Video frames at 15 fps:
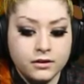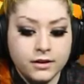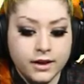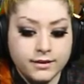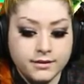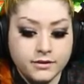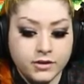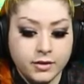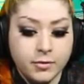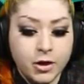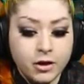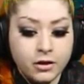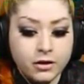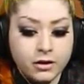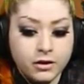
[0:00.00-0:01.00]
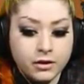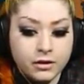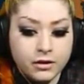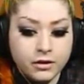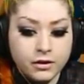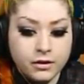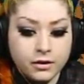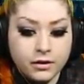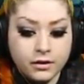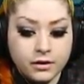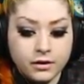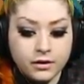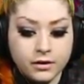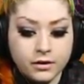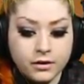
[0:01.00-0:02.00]
that's a shame. One of your neighbors gone
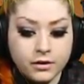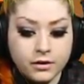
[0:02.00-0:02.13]
missing.